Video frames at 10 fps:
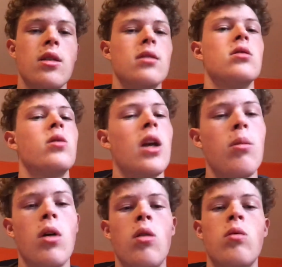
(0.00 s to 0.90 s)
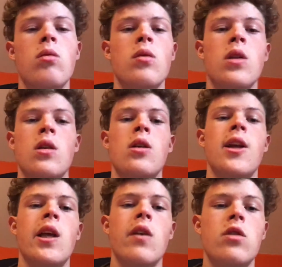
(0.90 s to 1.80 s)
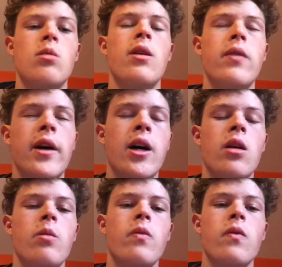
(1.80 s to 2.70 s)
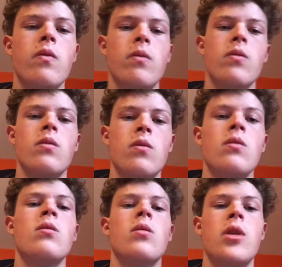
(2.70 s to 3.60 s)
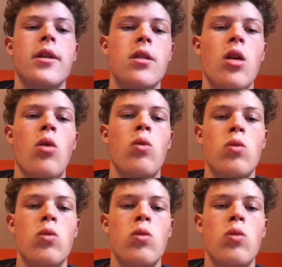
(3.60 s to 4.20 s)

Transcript: It's okay, bro. Feel my vibe. Let's go.